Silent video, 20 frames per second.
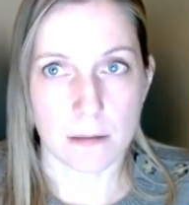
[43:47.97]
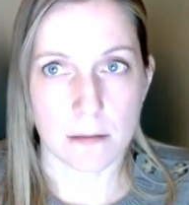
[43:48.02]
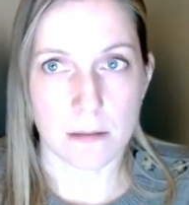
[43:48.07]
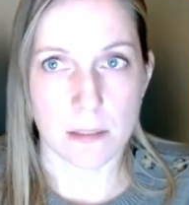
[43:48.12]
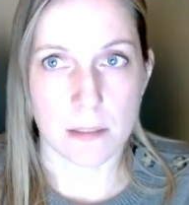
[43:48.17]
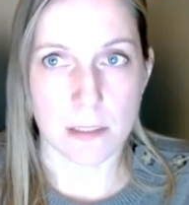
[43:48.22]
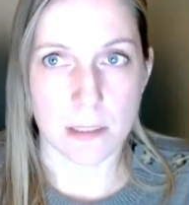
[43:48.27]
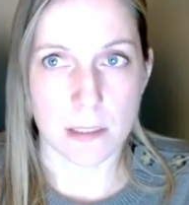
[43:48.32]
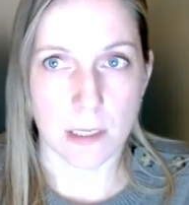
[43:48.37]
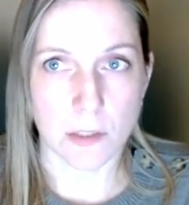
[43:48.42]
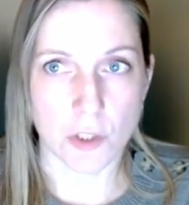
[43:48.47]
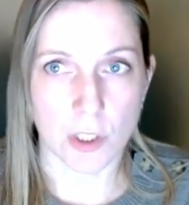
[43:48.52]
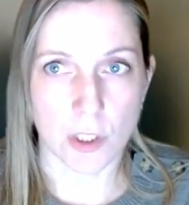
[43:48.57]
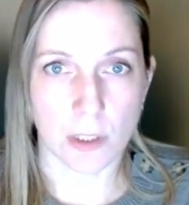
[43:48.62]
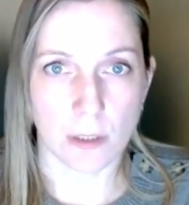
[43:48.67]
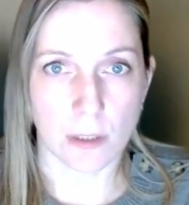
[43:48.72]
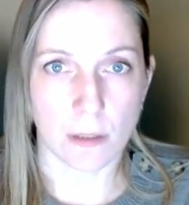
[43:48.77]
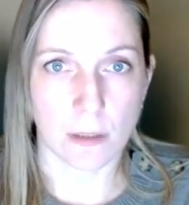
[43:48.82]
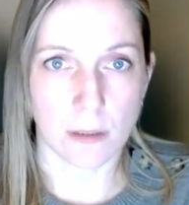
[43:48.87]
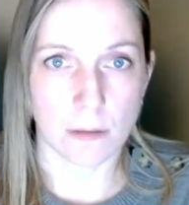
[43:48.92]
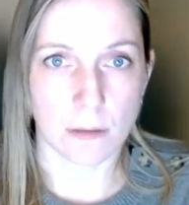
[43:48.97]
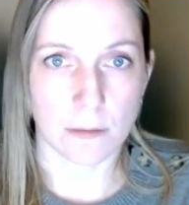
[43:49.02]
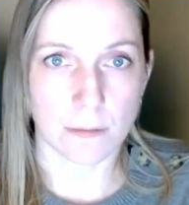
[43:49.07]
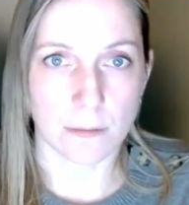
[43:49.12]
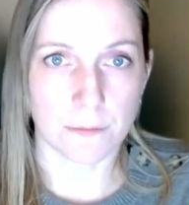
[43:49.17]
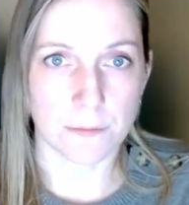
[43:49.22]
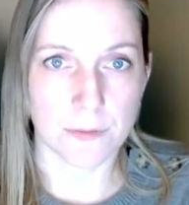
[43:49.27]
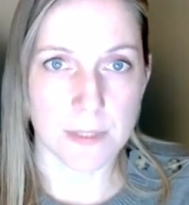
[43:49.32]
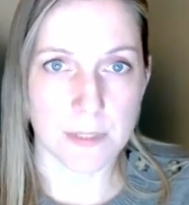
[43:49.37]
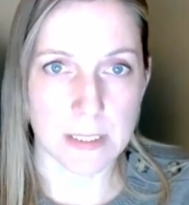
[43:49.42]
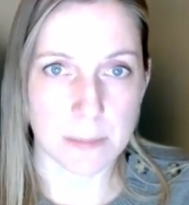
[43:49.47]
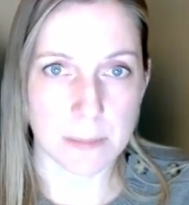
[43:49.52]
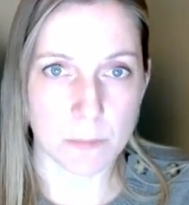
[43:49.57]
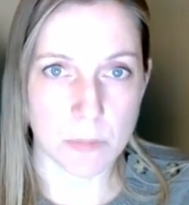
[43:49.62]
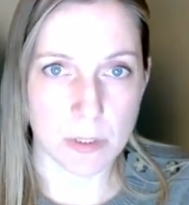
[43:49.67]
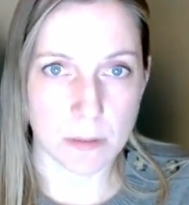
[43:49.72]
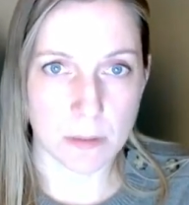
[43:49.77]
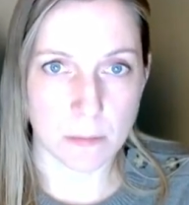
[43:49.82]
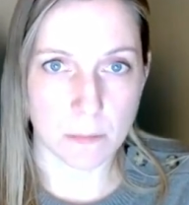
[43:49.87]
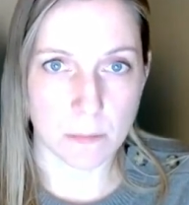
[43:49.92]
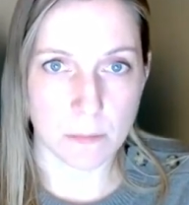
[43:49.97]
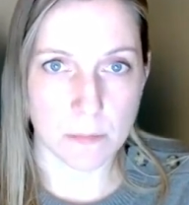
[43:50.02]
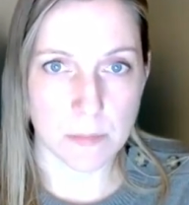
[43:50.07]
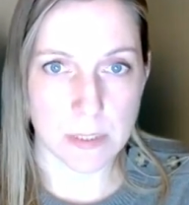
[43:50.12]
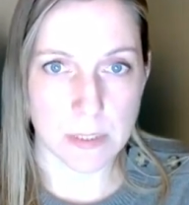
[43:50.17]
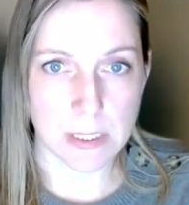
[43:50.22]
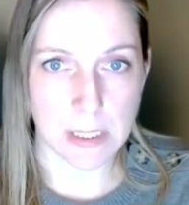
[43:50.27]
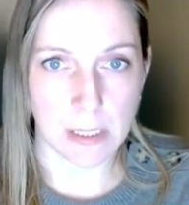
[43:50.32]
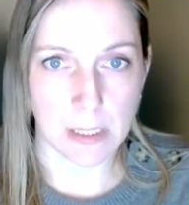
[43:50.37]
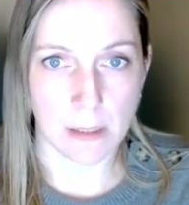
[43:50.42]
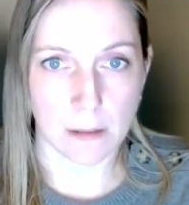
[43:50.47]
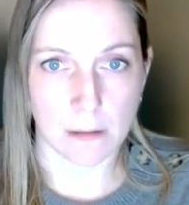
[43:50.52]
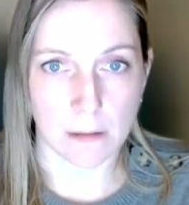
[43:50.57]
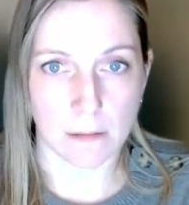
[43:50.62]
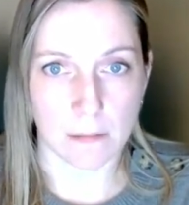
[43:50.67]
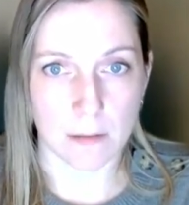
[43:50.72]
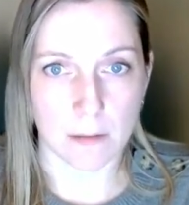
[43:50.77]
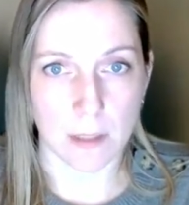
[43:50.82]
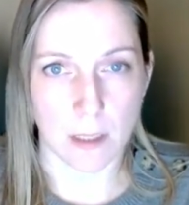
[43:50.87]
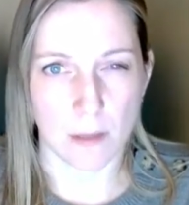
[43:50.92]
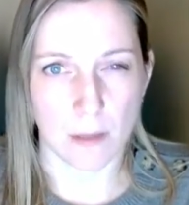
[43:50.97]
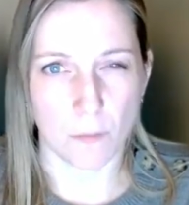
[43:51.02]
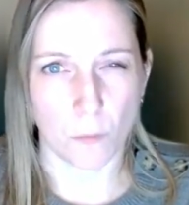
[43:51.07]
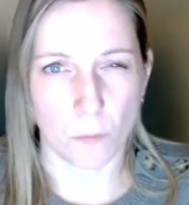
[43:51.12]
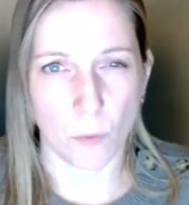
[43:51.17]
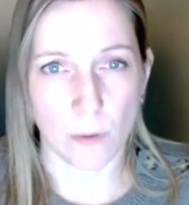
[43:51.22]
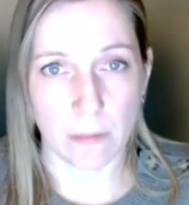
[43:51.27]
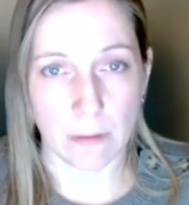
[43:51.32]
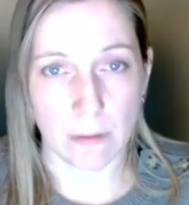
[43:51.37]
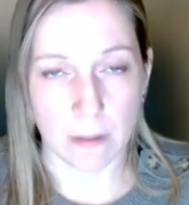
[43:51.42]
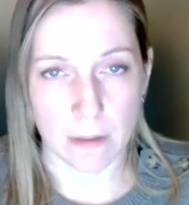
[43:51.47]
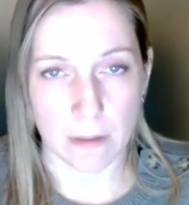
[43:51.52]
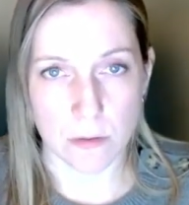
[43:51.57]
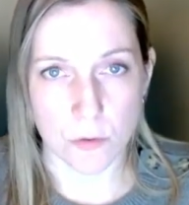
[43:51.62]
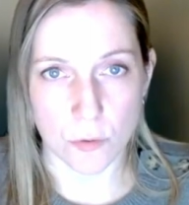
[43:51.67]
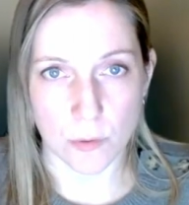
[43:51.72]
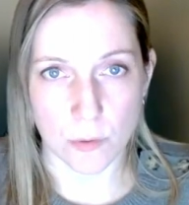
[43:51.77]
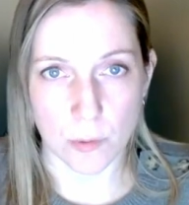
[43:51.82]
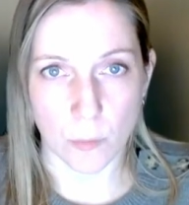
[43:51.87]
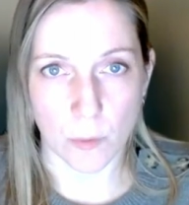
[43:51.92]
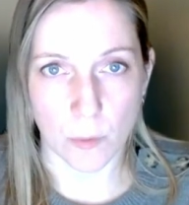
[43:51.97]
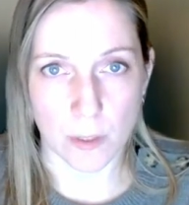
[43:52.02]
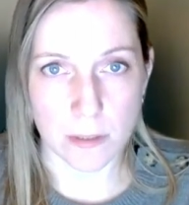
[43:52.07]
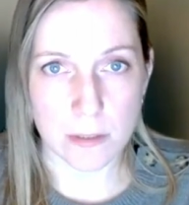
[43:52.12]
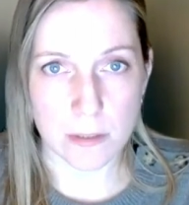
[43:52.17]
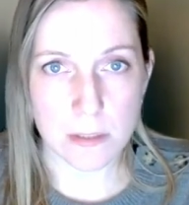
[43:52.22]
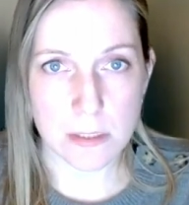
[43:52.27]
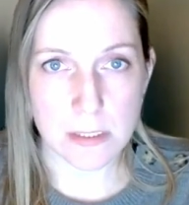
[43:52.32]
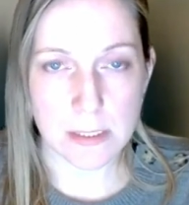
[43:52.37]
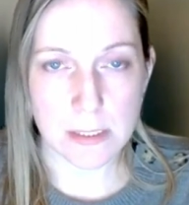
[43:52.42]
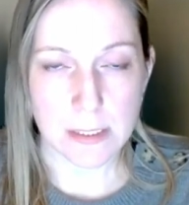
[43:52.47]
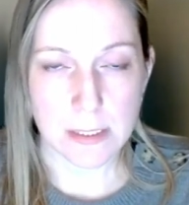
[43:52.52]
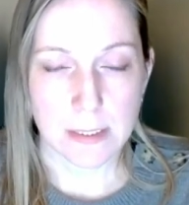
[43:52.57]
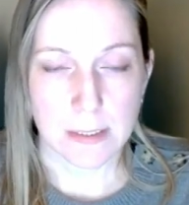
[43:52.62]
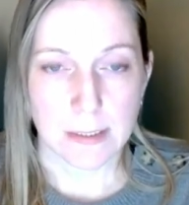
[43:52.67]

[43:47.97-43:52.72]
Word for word: discussion of symptoms and kind of what the injury was.